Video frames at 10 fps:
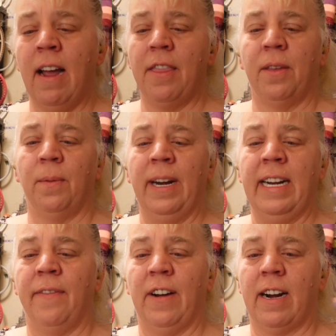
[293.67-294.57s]
got
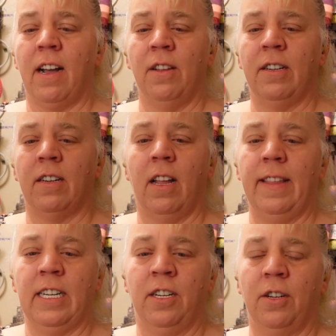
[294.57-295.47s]
3 different colors
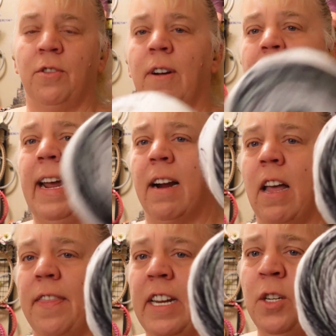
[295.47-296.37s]
on this to try. I
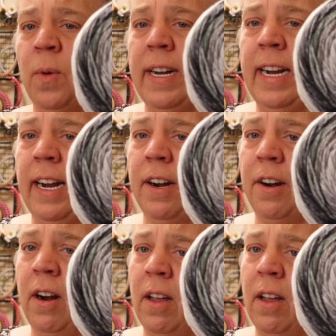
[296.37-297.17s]
got this one here